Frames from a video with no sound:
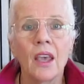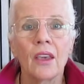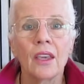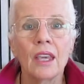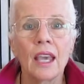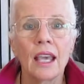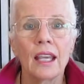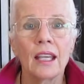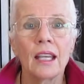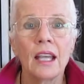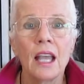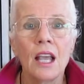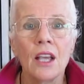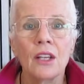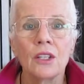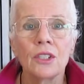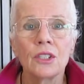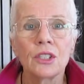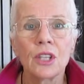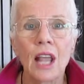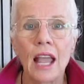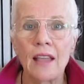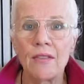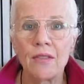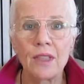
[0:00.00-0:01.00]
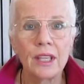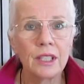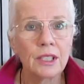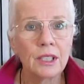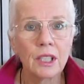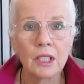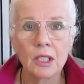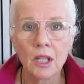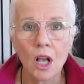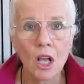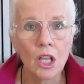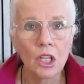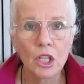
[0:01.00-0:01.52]
Okay, so, and this
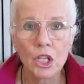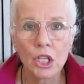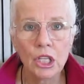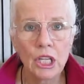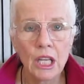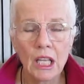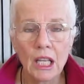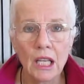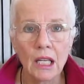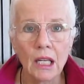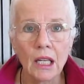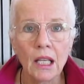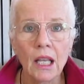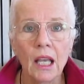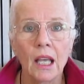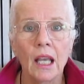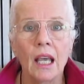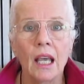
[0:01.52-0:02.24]
is all you need.